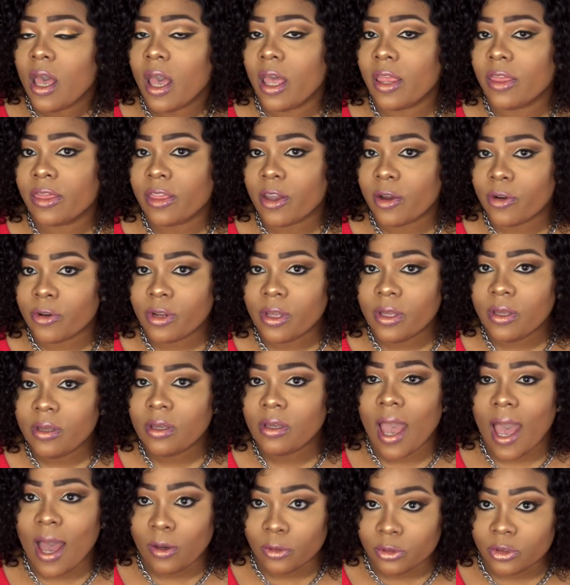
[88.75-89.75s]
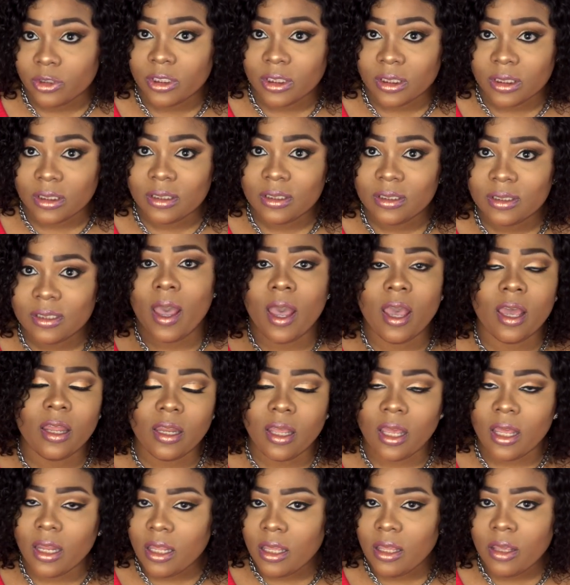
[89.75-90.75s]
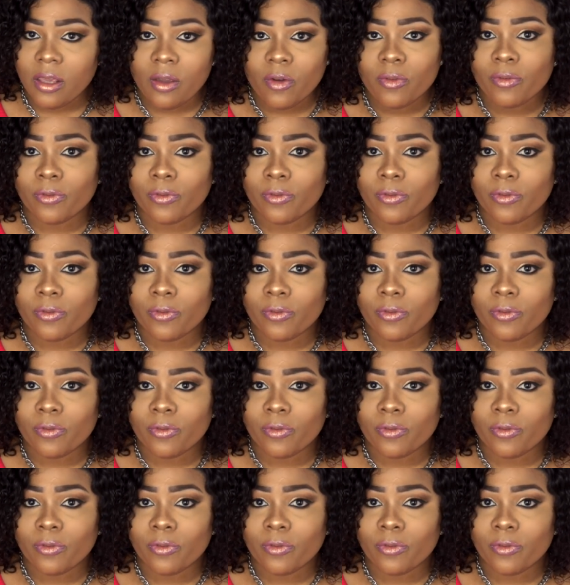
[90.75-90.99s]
in 30 ounces and any